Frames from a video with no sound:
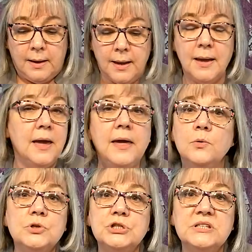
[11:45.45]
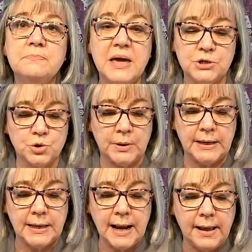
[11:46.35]
And it was just measuring,
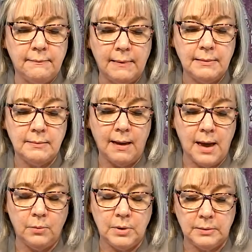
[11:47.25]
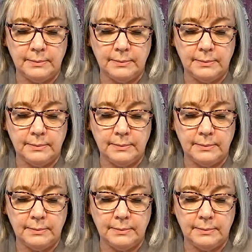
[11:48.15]
and I will